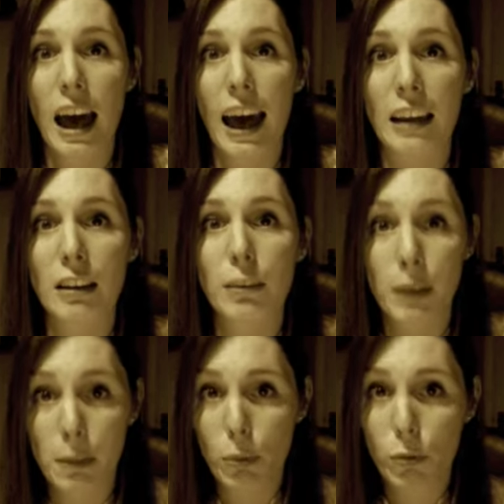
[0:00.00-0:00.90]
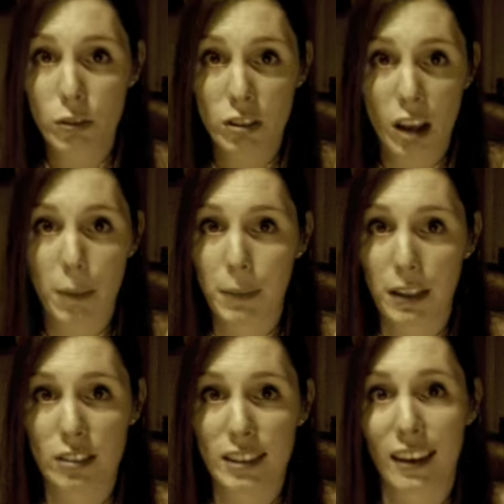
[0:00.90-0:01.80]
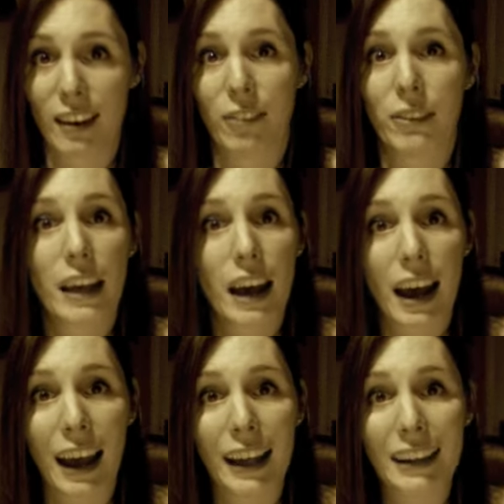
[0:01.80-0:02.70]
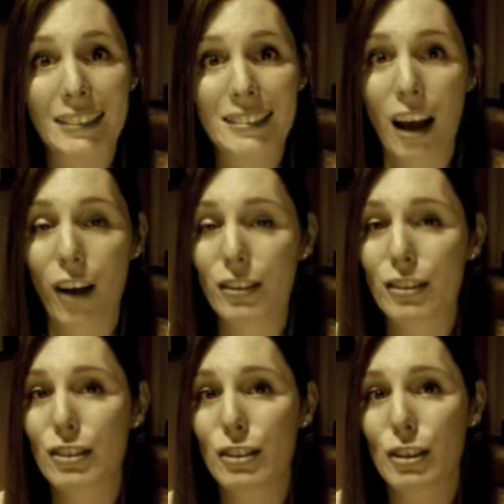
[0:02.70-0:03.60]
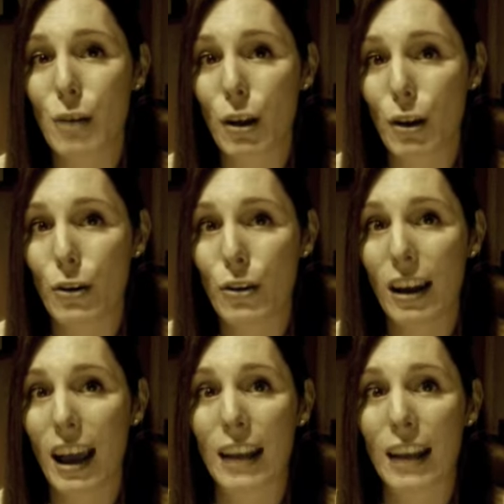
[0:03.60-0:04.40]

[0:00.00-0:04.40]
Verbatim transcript: And people type into her and ask her to do a look,